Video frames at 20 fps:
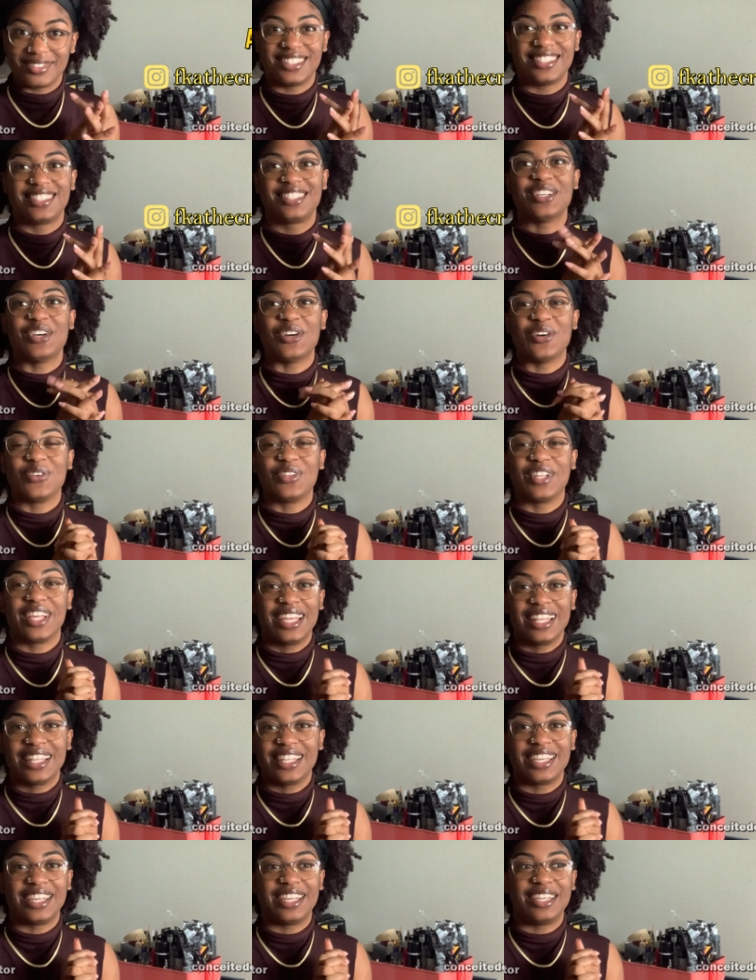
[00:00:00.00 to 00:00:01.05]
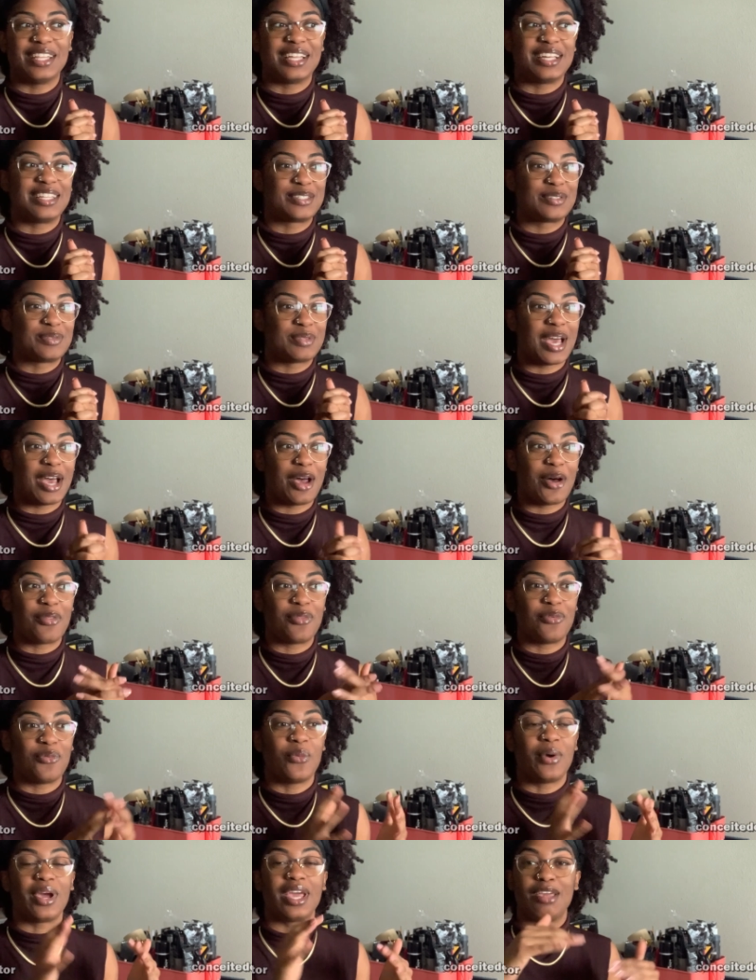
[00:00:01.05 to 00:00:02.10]
So lately, that's how
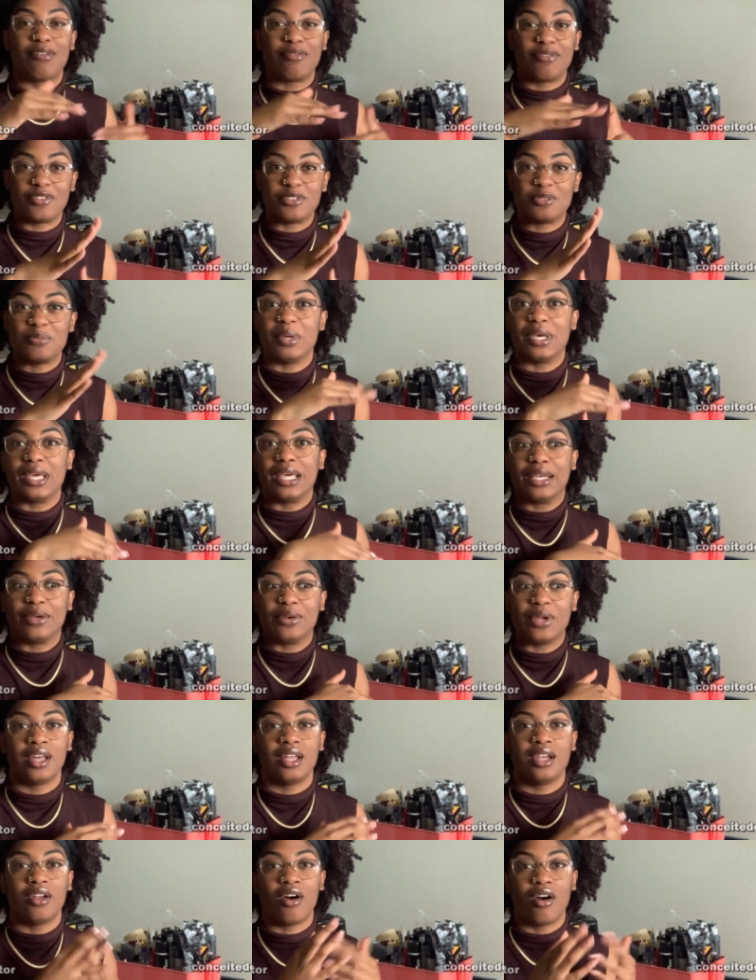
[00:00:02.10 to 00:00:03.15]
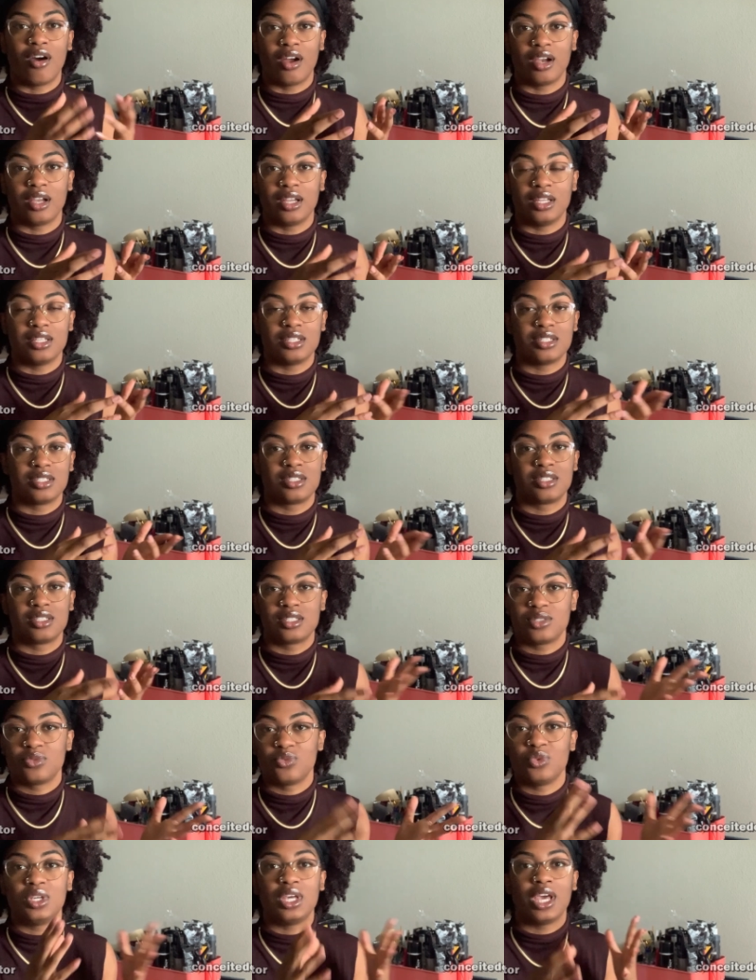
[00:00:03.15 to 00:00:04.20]
the wave has been. An artist,
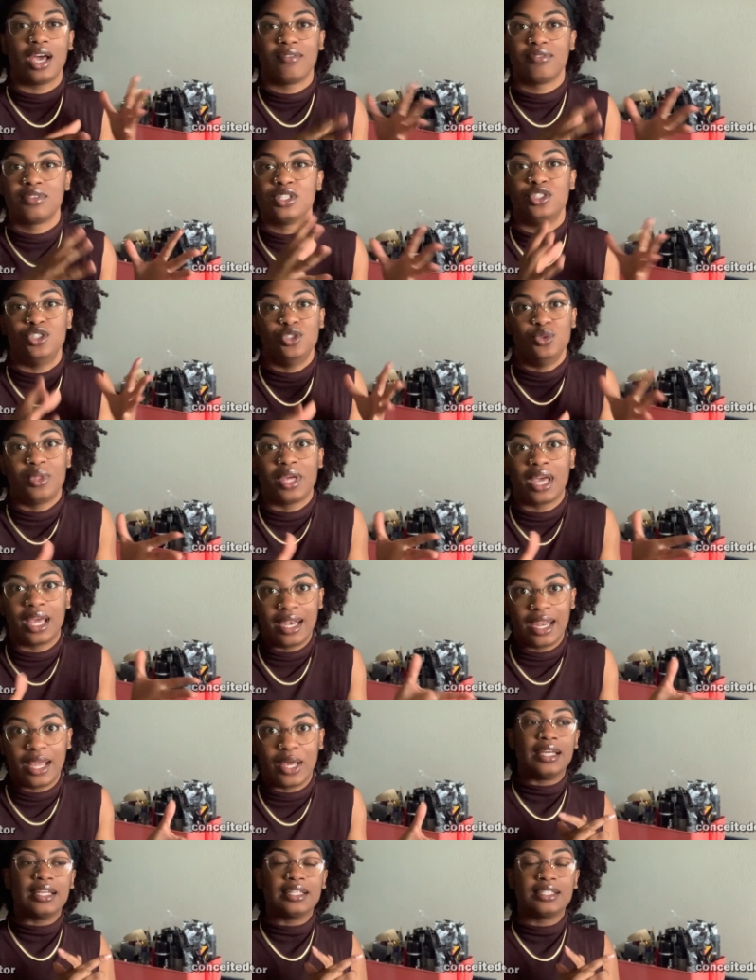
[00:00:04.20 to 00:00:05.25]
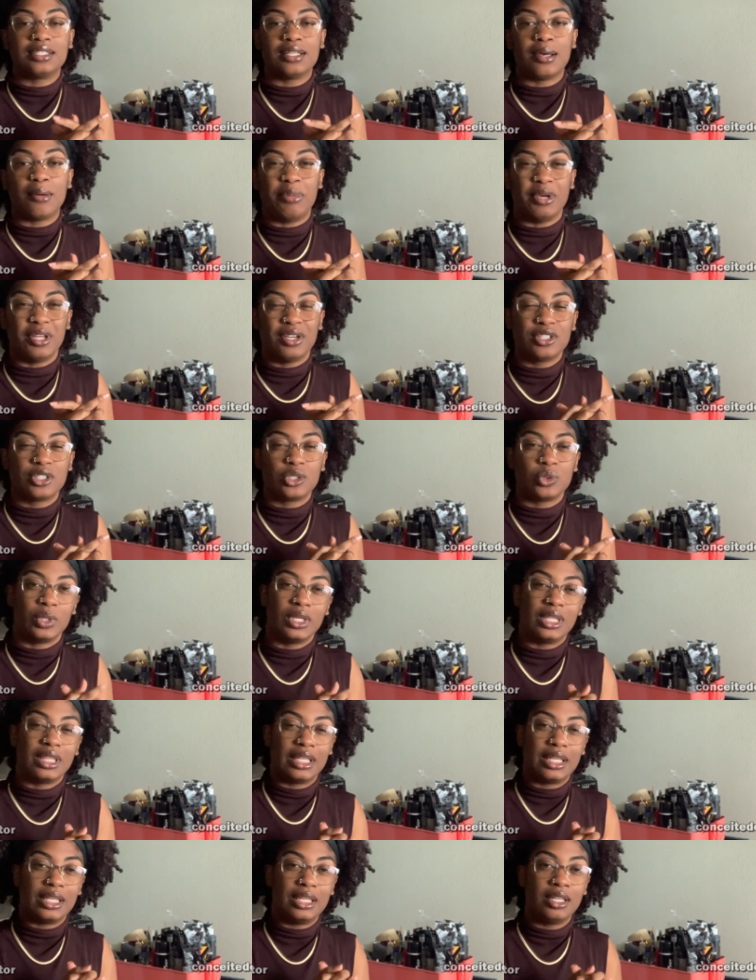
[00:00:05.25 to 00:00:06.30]
we have to do that now. It's a
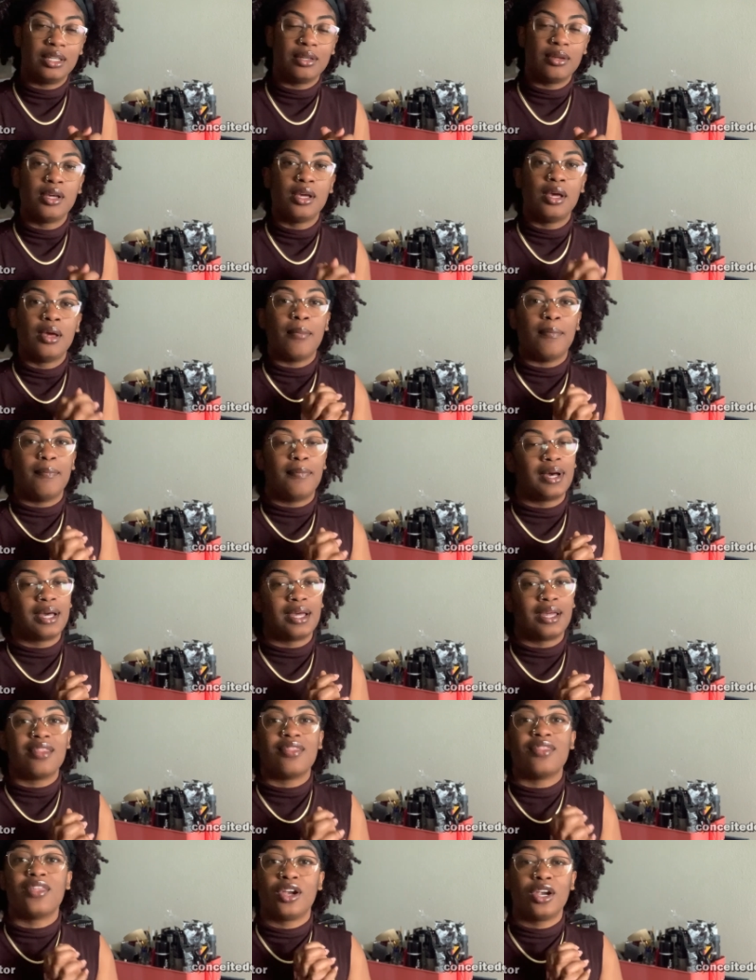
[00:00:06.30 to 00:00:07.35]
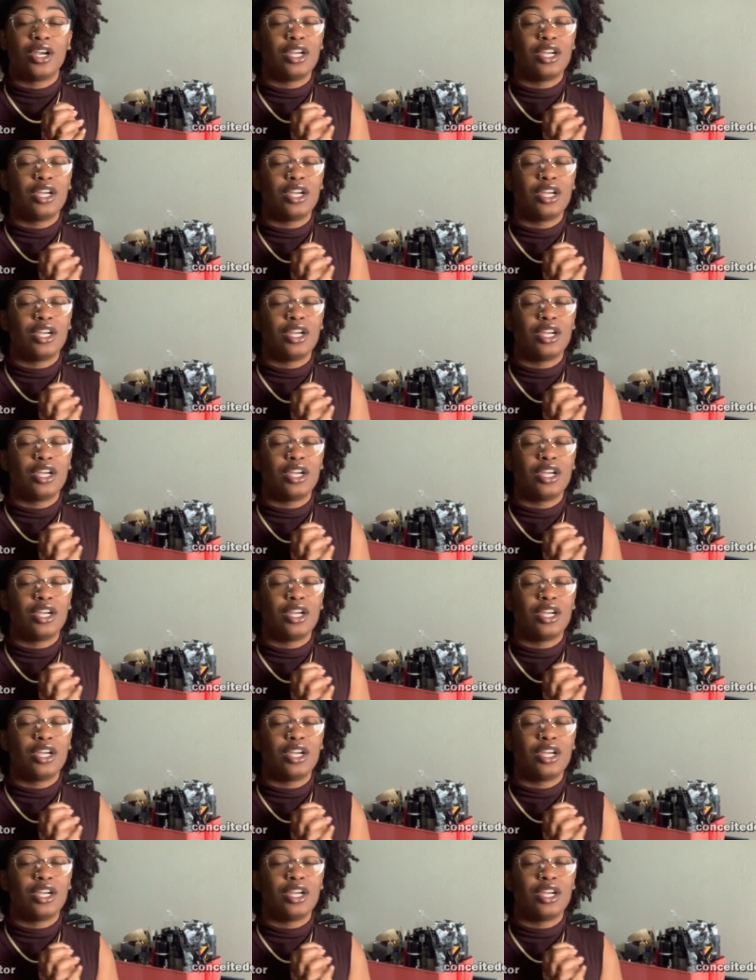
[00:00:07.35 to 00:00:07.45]
bittersweet thing, but there